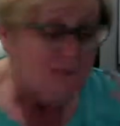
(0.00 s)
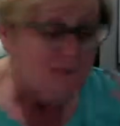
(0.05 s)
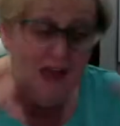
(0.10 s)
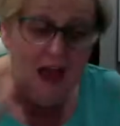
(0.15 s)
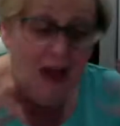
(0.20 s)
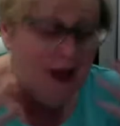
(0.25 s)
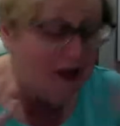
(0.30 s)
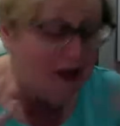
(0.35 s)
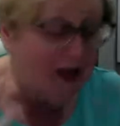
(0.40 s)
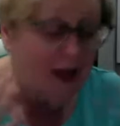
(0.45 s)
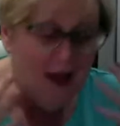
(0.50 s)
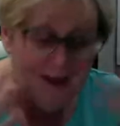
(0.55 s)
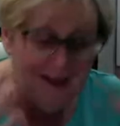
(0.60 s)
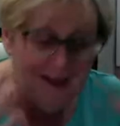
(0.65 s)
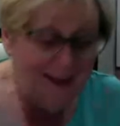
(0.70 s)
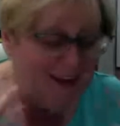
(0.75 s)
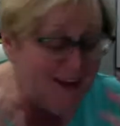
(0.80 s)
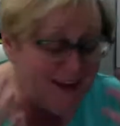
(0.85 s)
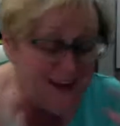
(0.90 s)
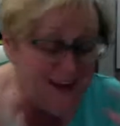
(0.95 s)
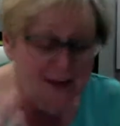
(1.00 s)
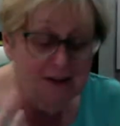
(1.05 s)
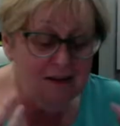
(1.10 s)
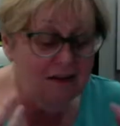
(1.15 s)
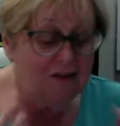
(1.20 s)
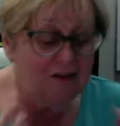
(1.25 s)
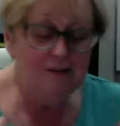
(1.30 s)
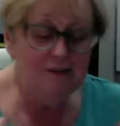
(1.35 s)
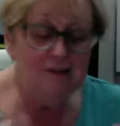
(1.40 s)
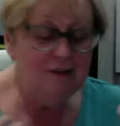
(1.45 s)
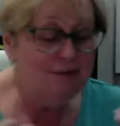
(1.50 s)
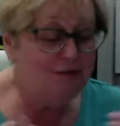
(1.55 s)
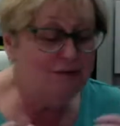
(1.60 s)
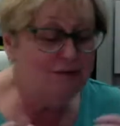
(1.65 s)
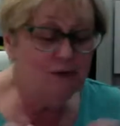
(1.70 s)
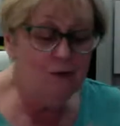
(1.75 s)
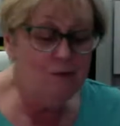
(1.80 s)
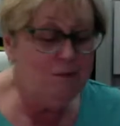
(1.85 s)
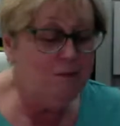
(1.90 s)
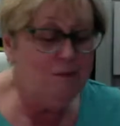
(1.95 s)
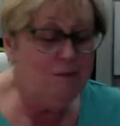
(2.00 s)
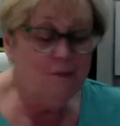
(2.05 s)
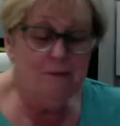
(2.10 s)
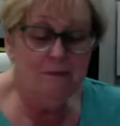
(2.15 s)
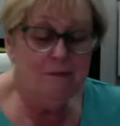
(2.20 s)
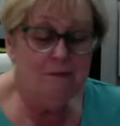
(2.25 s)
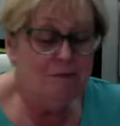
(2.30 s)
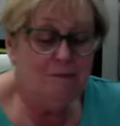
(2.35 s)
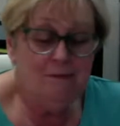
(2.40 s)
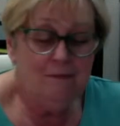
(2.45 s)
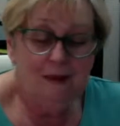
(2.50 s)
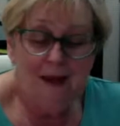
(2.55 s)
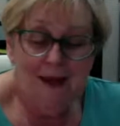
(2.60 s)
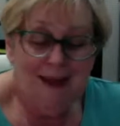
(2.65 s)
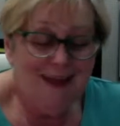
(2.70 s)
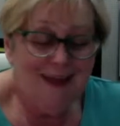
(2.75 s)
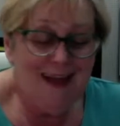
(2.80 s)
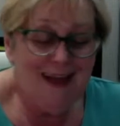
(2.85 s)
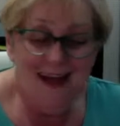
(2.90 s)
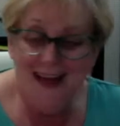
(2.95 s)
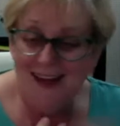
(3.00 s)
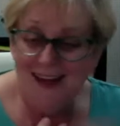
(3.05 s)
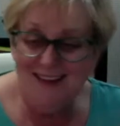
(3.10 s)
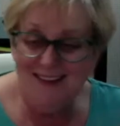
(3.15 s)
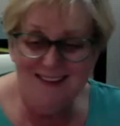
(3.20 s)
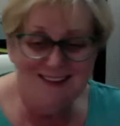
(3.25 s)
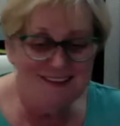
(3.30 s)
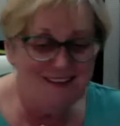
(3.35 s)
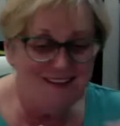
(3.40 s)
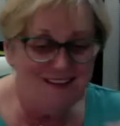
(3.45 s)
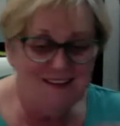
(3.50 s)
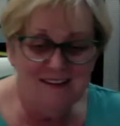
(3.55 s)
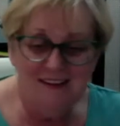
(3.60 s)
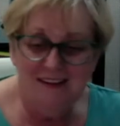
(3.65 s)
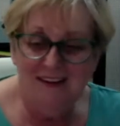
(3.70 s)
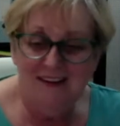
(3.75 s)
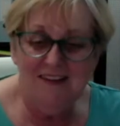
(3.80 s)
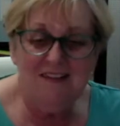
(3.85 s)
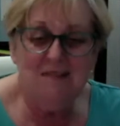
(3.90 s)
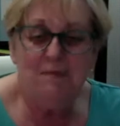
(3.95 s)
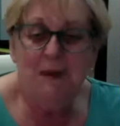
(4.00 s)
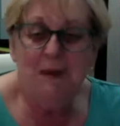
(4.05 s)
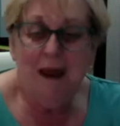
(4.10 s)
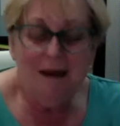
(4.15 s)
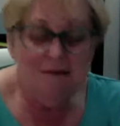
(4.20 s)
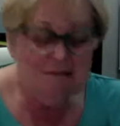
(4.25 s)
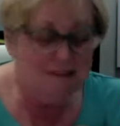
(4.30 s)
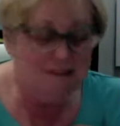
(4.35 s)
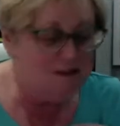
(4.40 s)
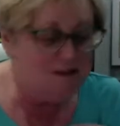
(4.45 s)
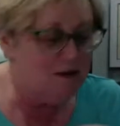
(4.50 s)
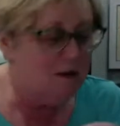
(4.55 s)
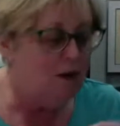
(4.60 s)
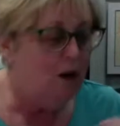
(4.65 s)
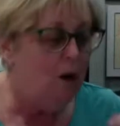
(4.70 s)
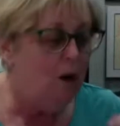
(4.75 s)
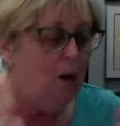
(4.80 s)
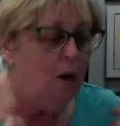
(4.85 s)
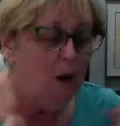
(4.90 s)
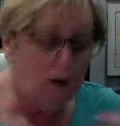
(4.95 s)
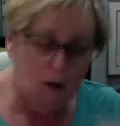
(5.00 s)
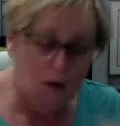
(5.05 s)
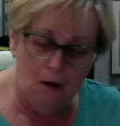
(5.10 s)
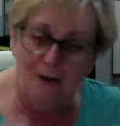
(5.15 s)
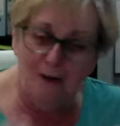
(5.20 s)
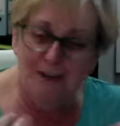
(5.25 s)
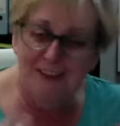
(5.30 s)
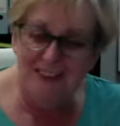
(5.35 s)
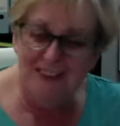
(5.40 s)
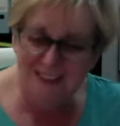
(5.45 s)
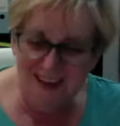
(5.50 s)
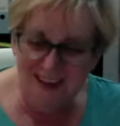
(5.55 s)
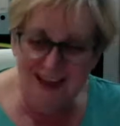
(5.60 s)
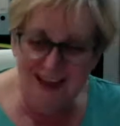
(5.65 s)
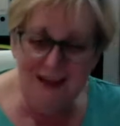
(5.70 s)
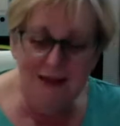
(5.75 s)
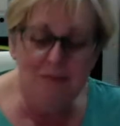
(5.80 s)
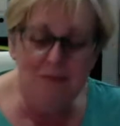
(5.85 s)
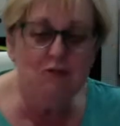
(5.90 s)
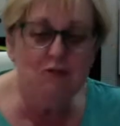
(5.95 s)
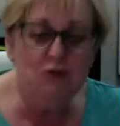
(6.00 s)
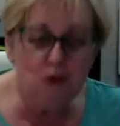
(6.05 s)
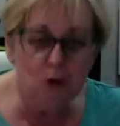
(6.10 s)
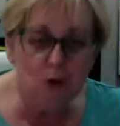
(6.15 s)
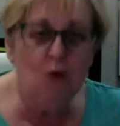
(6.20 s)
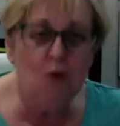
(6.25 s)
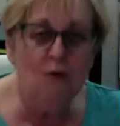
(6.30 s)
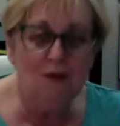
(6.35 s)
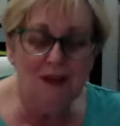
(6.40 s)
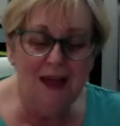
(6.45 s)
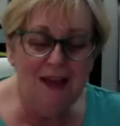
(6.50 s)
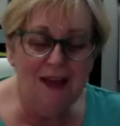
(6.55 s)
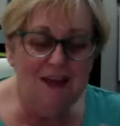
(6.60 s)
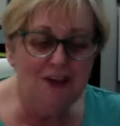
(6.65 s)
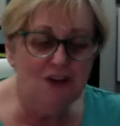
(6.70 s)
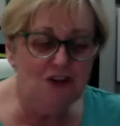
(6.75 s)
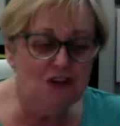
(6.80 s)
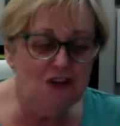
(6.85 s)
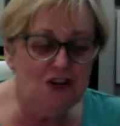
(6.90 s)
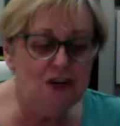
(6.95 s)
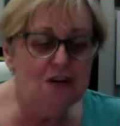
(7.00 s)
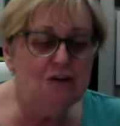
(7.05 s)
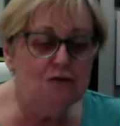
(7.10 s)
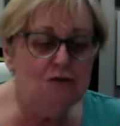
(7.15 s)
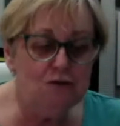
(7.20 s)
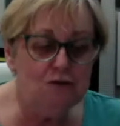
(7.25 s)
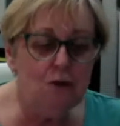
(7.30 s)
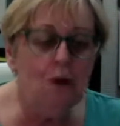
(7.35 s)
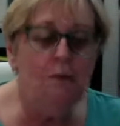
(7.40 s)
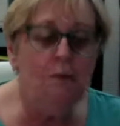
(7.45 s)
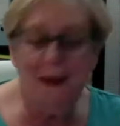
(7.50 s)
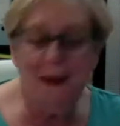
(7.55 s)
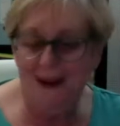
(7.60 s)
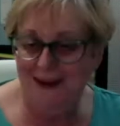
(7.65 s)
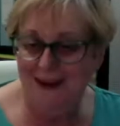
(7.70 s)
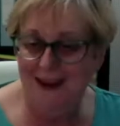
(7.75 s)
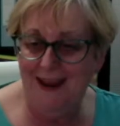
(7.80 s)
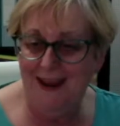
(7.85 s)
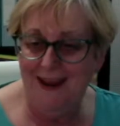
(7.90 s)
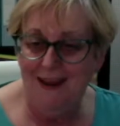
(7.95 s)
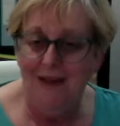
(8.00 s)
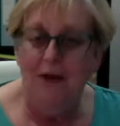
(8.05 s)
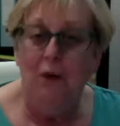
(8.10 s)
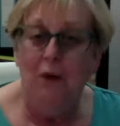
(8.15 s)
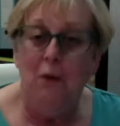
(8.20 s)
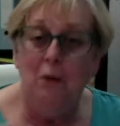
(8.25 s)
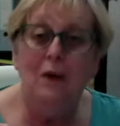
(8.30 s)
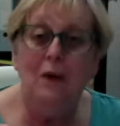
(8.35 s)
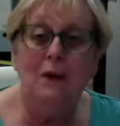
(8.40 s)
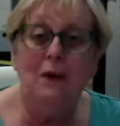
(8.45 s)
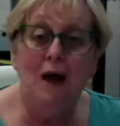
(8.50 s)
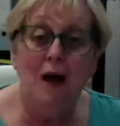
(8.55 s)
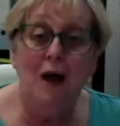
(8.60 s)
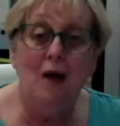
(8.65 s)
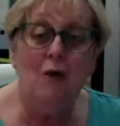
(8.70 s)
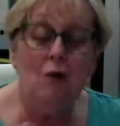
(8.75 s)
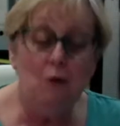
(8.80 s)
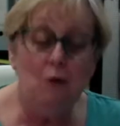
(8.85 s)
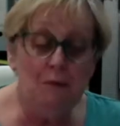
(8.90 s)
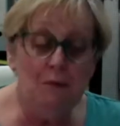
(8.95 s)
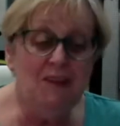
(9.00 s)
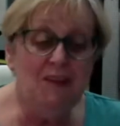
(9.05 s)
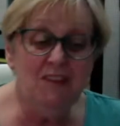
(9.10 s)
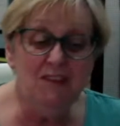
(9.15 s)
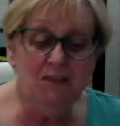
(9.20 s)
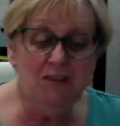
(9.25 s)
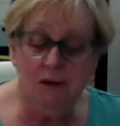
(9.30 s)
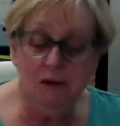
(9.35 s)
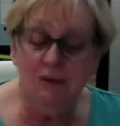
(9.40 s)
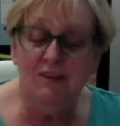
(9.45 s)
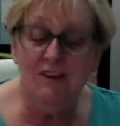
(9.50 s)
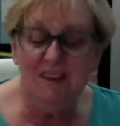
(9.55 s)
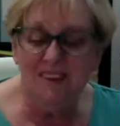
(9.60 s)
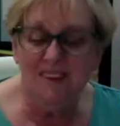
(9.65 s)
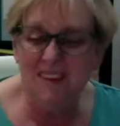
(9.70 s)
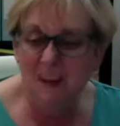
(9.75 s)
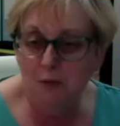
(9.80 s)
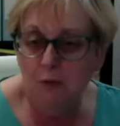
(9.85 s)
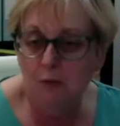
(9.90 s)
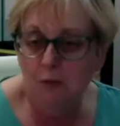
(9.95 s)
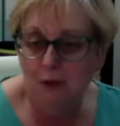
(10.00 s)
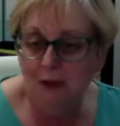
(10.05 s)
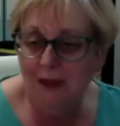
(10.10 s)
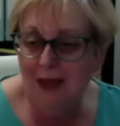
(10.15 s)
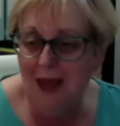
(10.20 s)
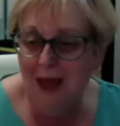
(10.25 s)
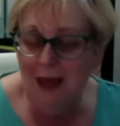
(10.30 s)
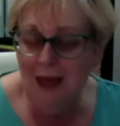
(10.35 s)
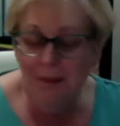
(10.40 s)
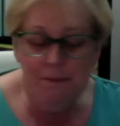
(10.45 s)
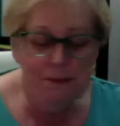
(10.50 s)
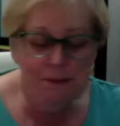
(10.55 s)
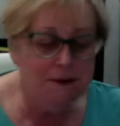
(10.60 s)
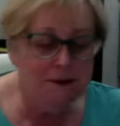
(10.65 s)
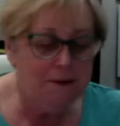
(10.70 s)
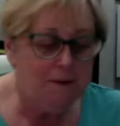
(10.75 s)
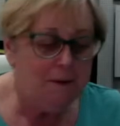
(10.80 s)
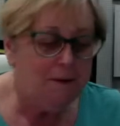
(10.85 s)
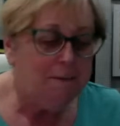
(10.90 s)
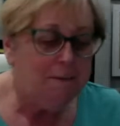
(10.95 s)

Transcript: I hear from my guides and inspirers all the time, don't let your chin drop, Annie. We are coming through this. It will happen.